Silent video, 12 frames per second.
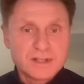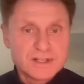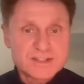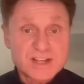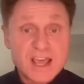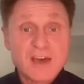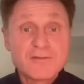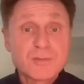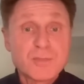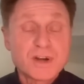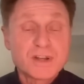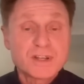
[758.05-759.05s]
It's
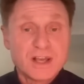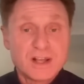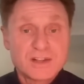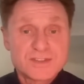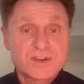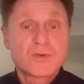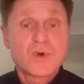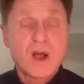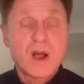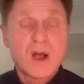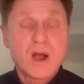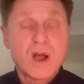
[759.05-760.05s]
everybody else
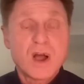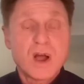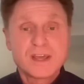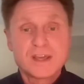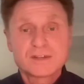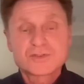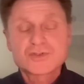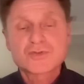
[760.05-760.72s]
around him playing